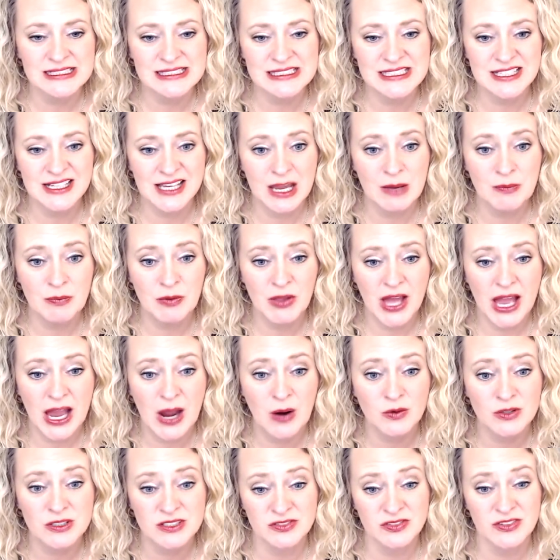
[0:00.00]
than a couple
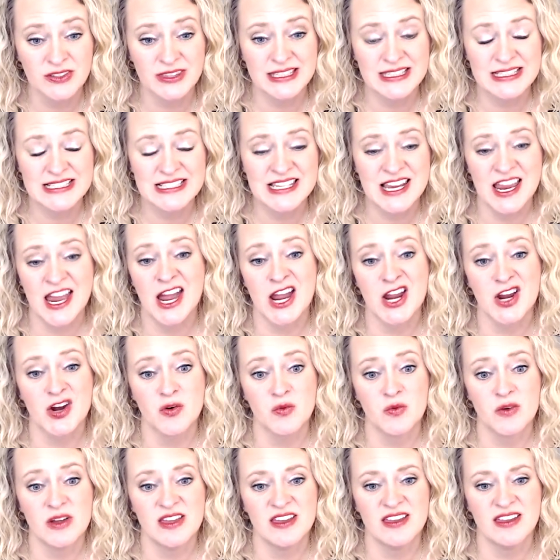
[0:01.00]
hours for the entire
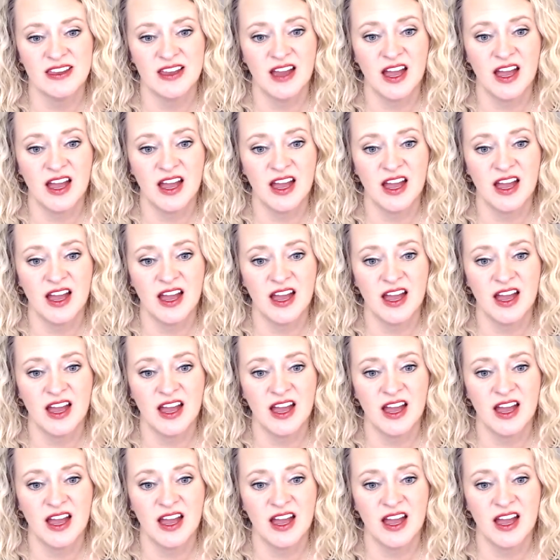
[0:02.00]
week.